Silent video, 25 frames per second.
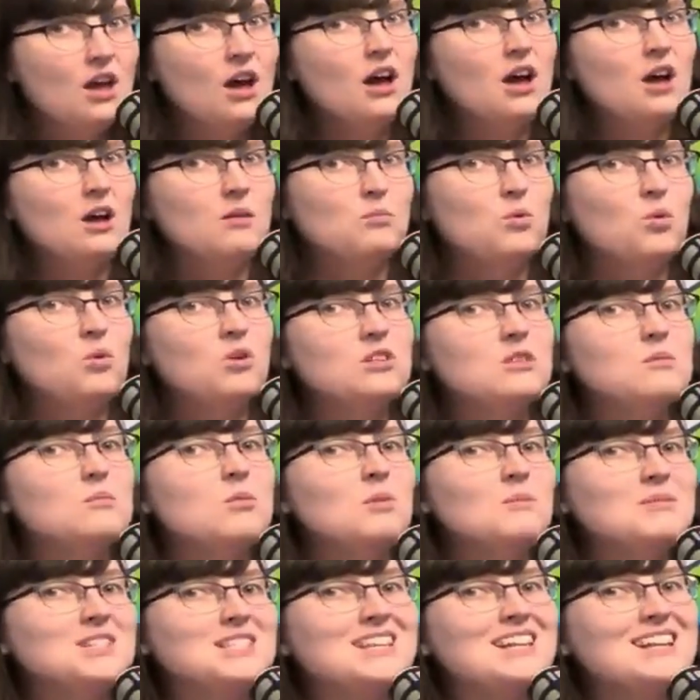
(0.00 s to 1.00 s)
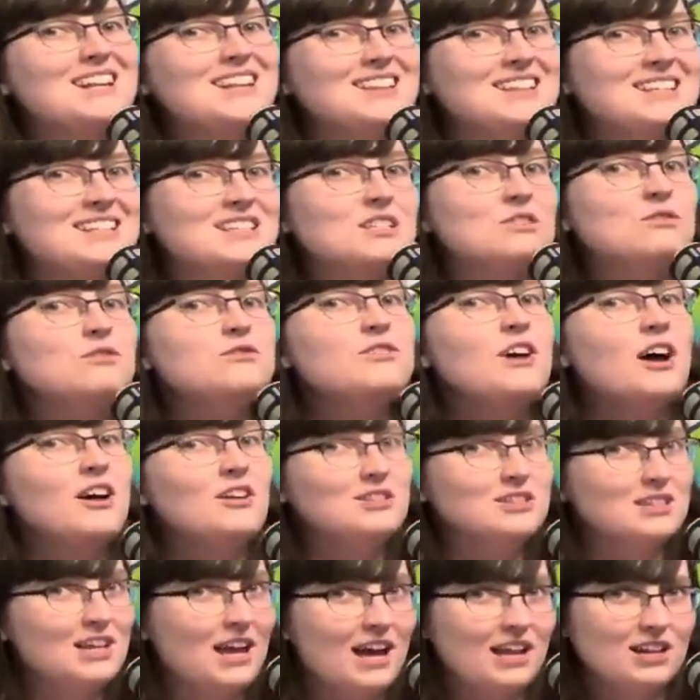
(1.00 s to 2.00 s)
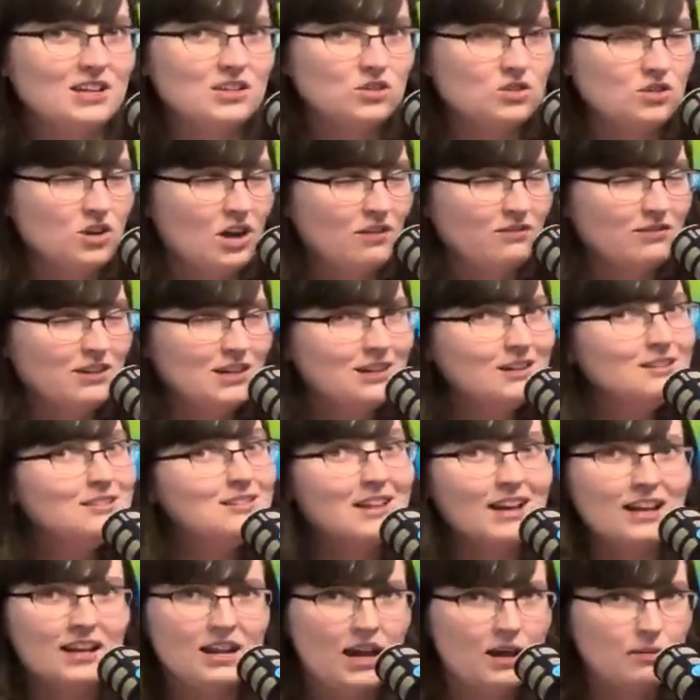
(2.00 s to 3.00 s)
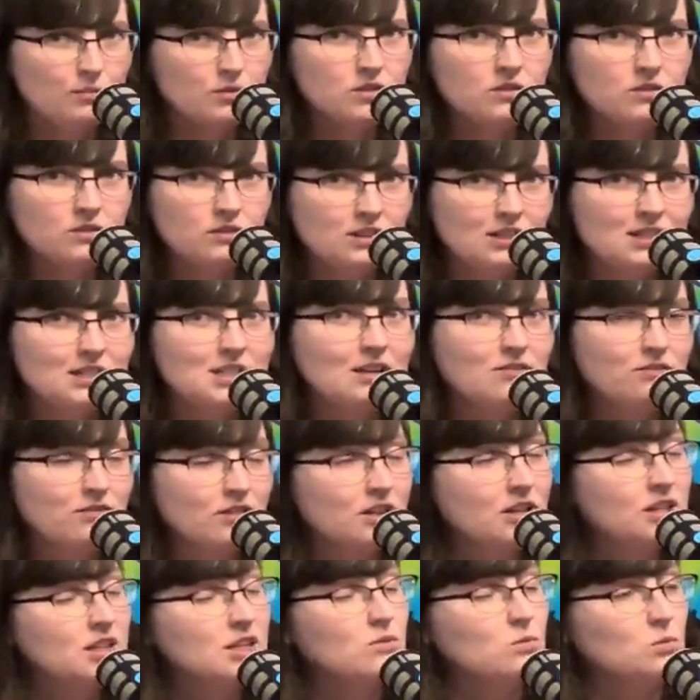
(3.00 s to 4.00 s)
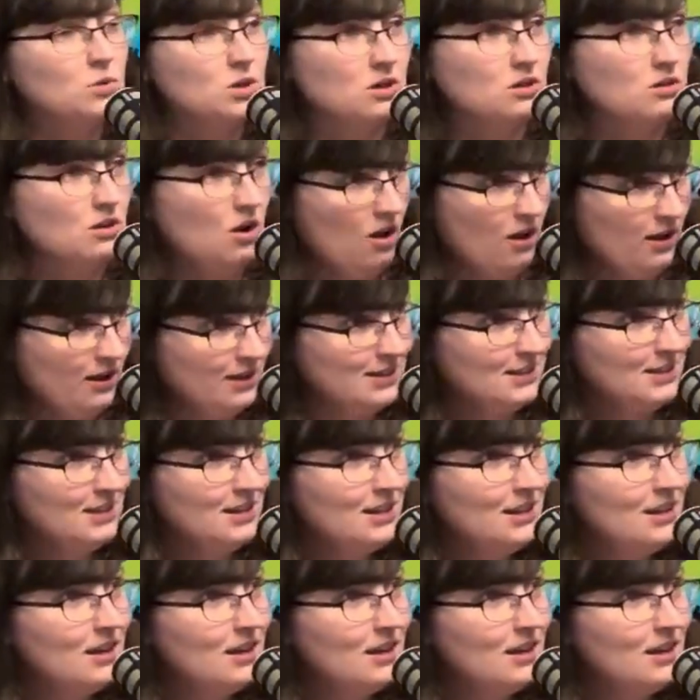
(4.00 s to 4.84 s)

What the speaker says: or the moments that at least felt catastrophic, that absolutely definitely were not.